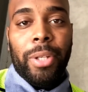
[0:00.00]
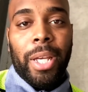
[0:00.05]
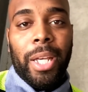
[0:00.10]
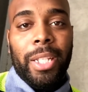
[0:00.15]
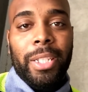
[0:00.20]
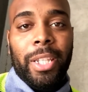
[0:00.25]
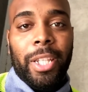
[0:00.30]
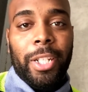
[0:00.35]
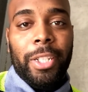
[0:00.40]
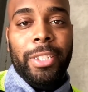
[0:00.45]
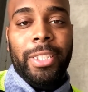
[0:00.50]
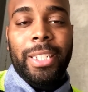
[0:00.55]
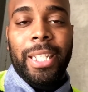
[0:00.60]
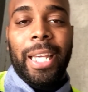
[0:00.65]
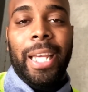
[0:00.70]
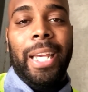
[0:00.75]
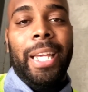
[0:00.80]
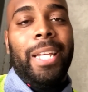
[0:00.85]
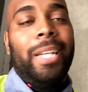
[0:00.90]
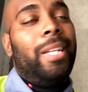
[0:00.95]

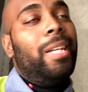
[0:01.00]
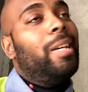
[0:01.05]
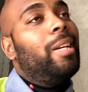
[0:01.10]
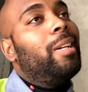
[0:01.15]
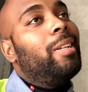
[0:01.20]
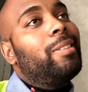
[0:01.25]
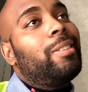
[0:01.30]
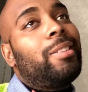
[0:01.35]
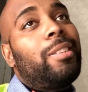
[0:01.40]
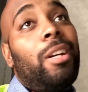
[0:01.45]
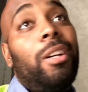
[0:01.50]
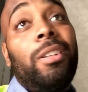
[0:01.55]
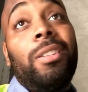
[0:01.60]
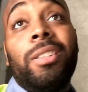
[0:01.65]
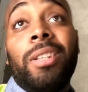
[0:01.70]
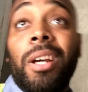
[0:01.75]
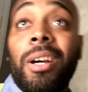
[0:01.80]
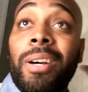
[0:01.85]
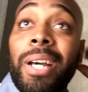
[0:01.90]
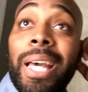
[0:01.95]
2K13. So,
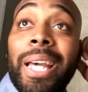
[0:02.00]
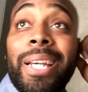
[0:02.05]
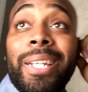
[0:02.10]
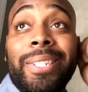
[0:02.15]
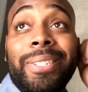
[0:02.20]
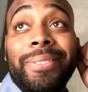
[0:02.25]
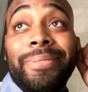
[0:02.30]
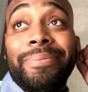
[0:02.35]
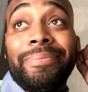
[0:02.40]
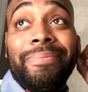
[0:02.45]
you know, hey,